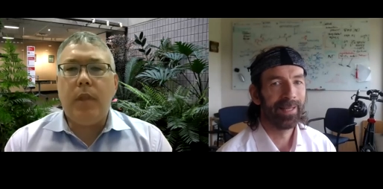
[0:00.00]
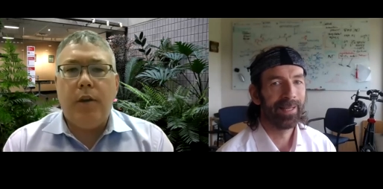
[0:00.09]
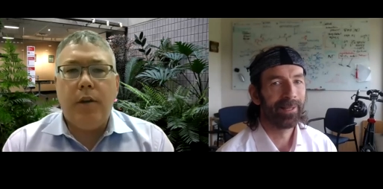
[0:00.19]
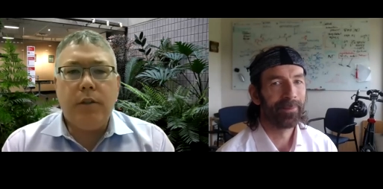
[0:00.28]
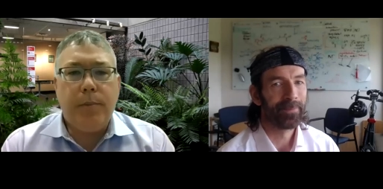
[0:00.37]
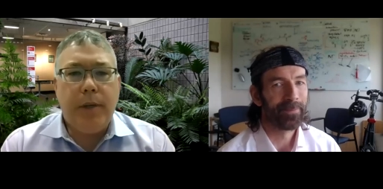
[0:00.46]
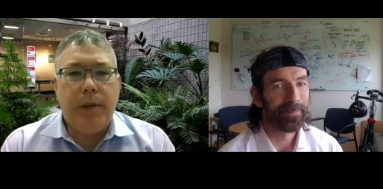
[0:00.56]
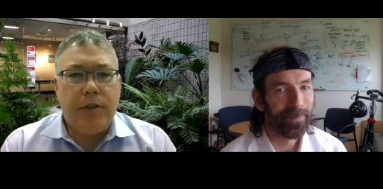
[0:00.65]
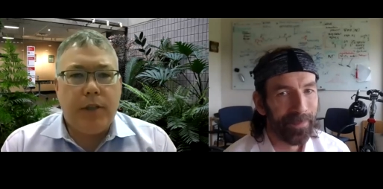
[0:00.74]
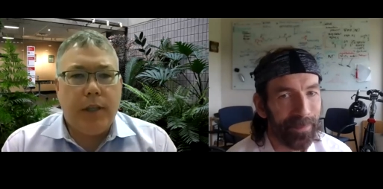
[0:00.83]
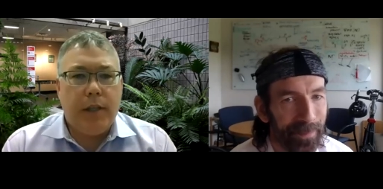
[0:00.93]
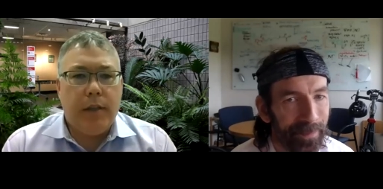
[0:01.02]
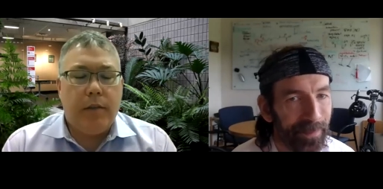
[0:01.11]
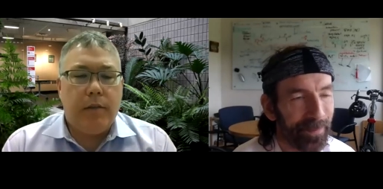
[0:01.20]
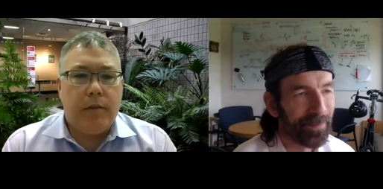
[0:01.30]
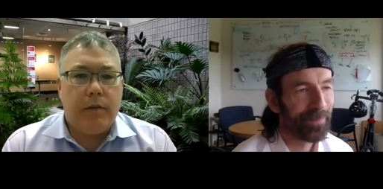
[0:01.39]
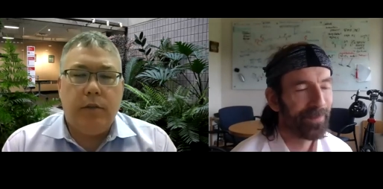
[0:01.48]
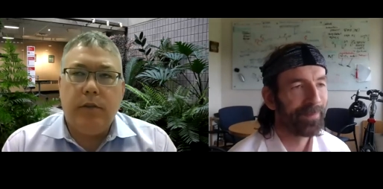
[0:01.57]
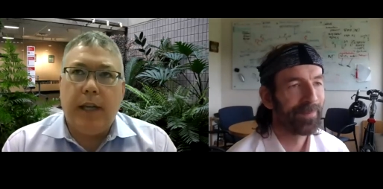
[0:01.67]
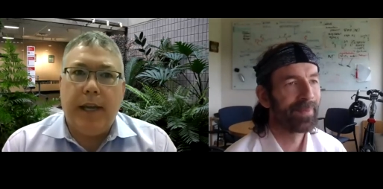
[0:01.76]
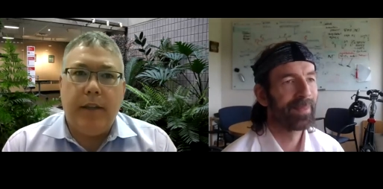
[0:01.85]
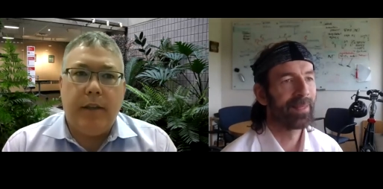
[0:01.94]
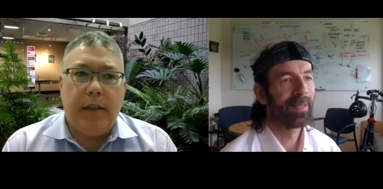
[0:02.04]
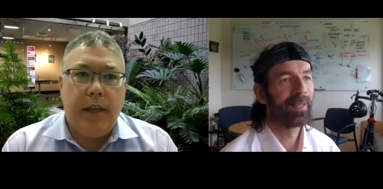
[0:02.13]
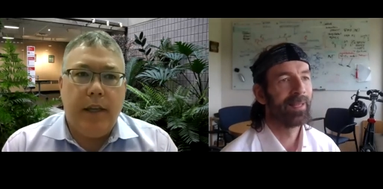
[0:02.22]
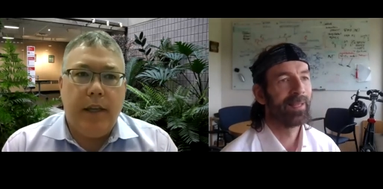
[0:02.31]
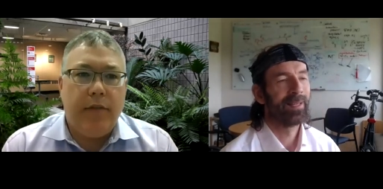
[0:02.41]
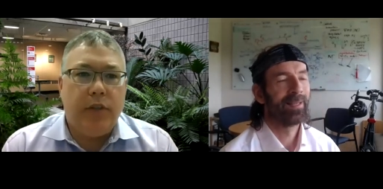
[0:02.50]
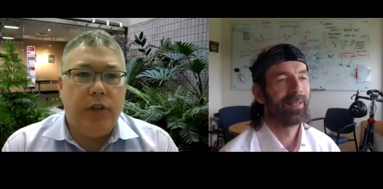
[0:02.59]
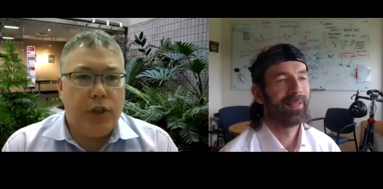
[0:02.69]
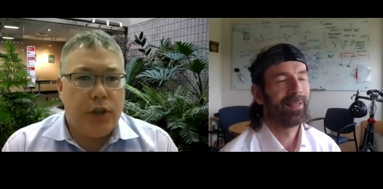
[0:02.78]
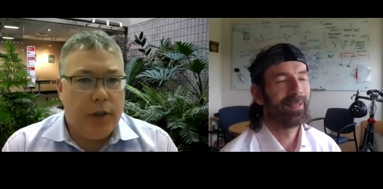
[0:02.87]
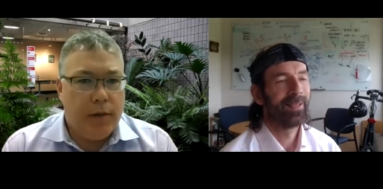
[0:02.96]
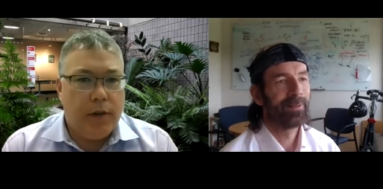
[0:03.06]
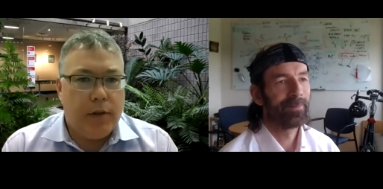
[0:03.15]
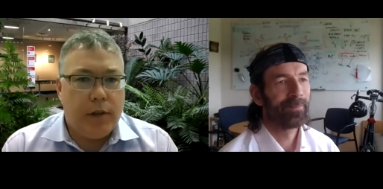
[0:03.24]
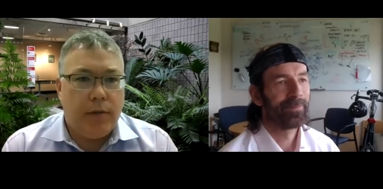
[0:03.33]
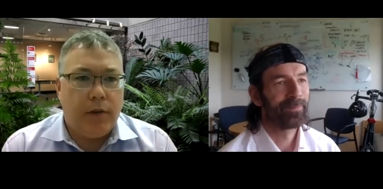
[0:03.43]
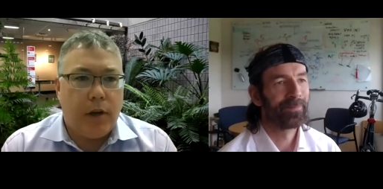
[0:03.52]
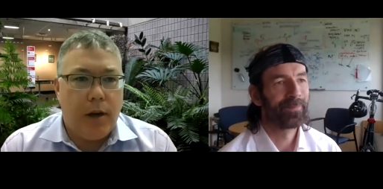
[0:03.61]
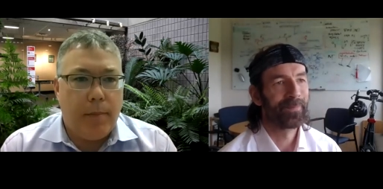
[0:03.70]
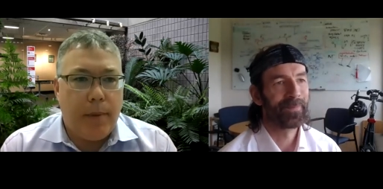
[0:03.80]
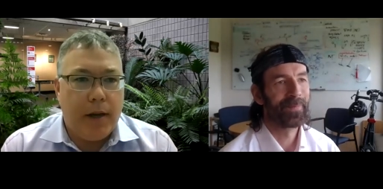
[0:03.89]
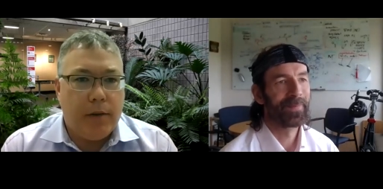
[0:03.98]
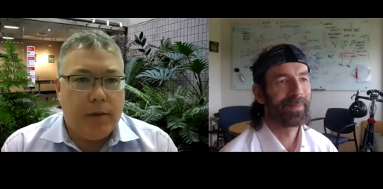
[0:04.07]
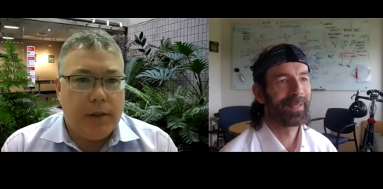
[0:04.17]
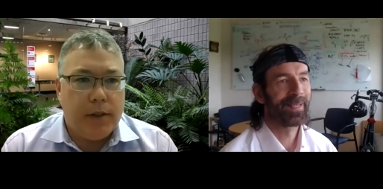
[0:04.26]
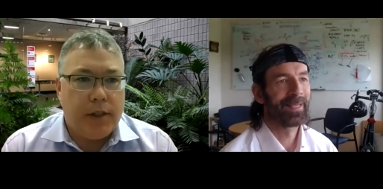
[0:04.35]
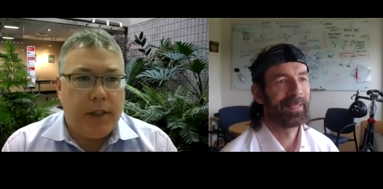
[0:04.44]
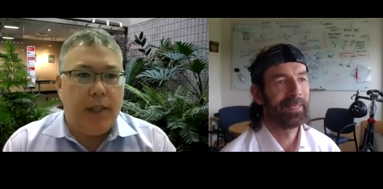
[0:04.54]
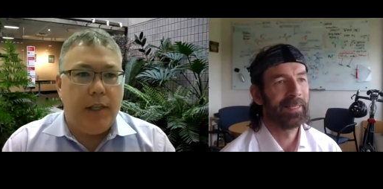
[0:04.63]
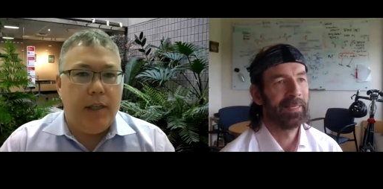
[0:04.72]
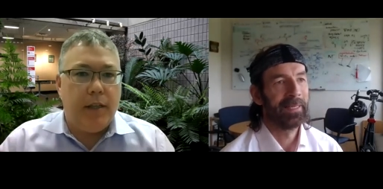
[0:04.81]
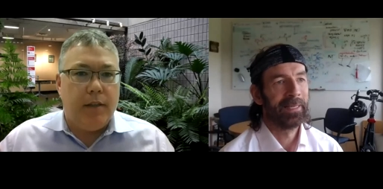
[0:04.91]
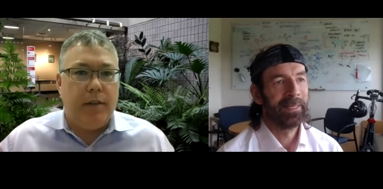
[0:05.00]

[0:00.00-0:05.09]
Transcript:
Speaker 1: It'll also be interesting to look at the evolution of those different compounds and see,